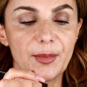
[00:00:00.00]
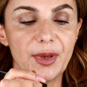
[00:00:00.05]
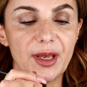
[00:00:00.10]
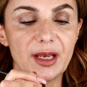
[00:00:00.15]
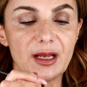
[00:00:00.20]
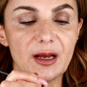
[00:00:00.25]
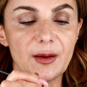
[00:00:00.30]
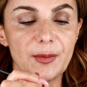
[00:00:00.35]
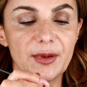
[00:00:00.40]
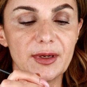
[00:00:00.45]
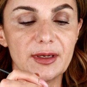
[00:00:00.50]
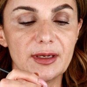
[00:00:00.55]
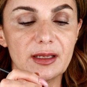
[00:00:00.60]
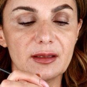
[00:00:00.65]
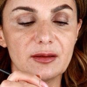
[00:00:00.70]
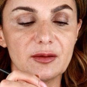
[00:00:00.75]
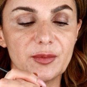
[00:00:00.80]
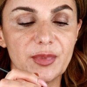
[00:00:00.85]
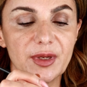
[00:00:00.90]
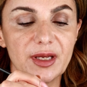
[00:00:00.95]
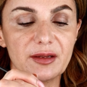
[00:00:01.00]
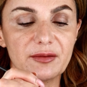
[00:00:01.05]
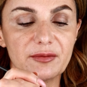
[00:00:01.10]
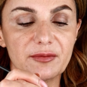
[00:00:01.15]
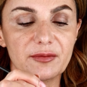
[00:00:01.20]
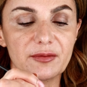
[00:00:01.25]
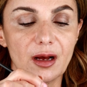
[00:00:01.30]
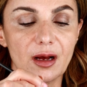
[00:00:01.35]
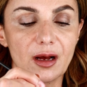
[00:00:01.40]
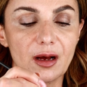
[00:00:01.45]
pick up a little
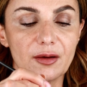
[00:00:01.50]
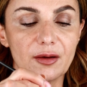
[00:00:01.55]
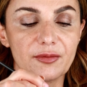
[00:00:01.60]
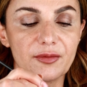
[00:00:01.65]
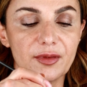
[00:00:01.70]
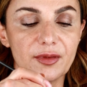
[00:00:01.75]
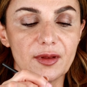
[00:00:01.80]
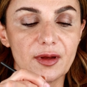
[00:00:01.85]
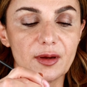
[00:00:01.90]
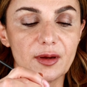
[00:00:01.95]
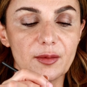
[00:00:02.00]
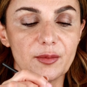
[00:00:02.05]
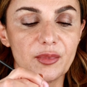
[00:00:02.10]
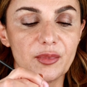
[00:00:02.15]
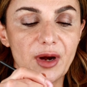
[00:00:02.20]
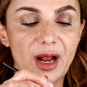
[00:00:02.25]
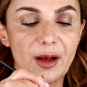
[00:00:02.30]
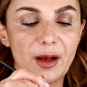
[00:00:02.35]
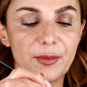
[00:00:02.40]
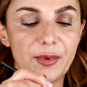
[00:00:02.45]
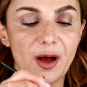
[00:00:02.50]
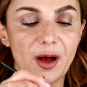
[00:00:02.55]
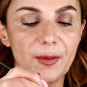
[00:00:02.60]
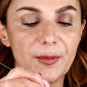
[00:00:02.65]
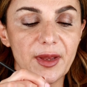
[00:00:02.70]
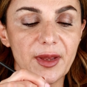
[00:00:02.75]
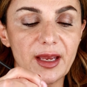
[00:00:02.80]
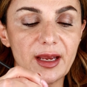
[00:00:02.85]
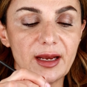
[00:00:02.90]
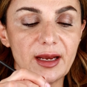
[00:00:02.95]
bit of the brow
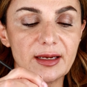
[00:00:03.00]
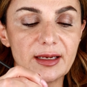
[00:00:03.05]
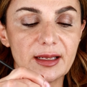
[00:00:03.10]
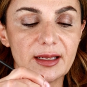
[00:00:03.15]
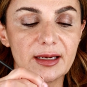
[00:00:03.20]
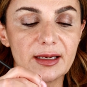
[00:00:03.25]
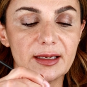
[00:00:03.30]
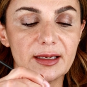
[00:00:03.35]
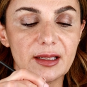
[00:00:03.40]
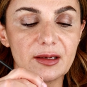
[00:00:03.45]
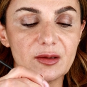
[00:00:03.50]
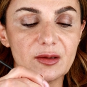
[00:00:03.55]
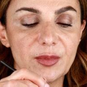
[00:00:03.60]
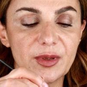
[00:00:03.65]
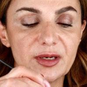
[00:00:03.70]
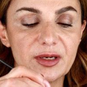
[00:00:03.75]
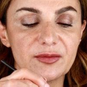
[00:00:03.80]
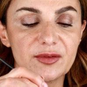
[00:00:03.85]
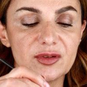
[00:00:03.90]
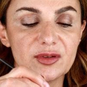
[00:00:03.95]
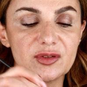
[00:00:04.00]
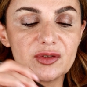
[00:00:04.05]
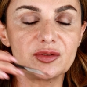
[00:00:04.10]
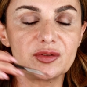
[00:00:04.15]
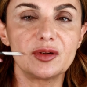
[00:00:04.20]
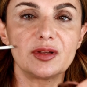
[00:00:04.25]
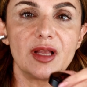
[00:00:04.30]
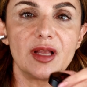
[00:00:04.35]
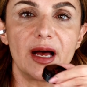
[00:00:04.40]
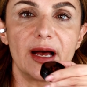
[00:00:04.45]
pomade and a little bit of the
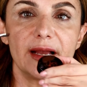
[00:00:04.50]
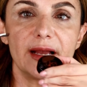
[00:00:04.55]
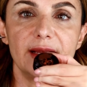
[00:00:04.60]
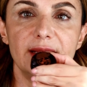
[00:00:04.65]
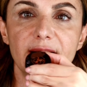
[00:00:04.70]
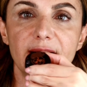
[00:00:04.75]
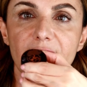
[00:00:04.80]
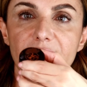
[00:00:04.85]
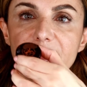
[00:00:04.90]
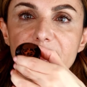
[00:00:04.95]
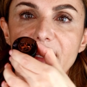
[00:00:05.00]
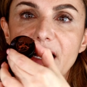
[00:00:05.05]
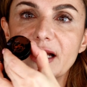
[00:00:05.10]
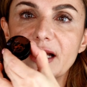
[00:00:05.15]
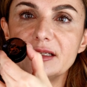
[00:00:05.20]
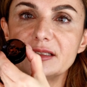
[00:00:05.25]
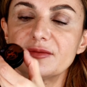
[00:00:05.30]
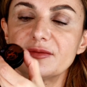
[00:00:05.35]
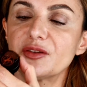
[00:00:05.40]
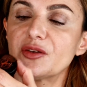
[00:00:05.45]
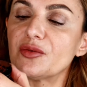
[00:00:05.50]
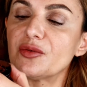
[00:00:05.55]
Duroline, and kind of